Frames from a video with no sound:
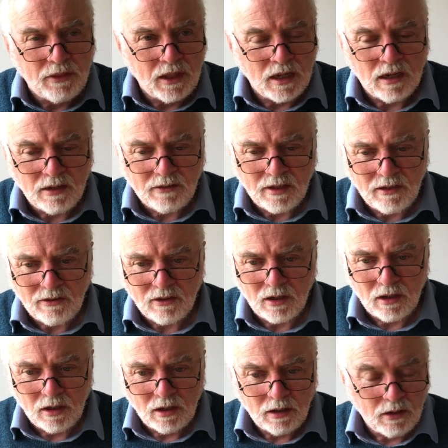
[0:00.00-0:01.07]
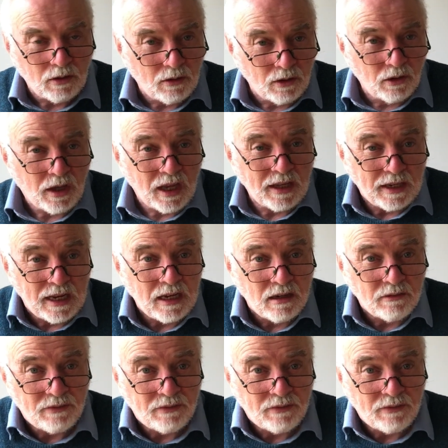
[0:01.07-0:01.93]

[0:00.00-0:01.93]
The artist looking at inner